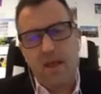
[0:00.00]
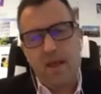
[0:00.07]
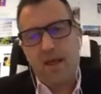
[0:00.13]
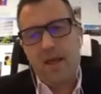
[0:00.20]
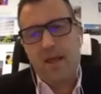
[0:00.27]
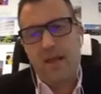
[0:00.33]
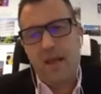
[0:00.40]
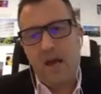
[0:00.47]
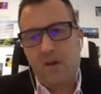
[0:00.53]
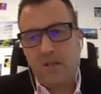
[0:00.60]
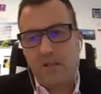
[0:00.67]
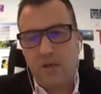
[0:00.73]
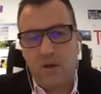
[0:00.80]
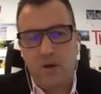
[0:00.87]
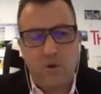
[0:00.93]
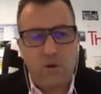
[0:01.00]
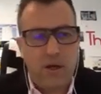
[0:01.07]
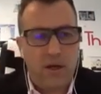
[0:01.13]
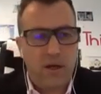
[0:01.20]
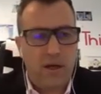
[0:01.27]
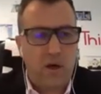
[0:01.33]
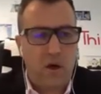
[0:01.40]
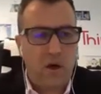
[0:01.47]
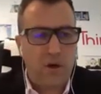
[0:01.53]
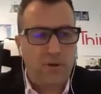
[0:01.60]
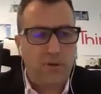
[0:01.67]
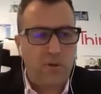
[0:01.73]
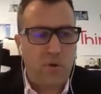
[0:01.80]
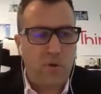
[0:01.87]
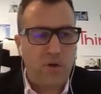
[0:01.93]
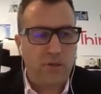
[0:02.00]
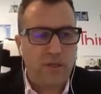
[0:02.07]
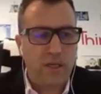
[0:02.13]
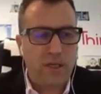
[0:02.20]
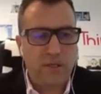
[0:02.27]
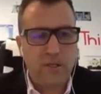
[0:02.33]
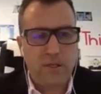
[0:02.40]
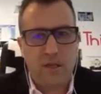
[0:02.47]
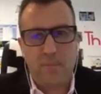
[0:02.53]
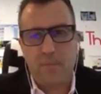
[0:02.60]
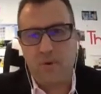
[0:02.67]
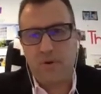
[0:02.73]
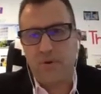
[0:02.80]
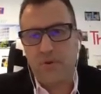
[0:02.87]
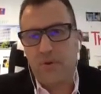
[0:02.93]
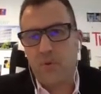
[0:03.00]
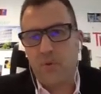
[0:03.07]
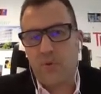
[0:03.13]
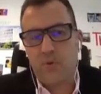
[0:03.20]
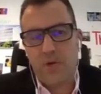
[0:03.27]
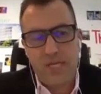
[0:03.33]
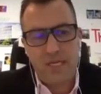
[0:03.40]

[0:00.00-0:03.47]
Now let's go on towards section number 3.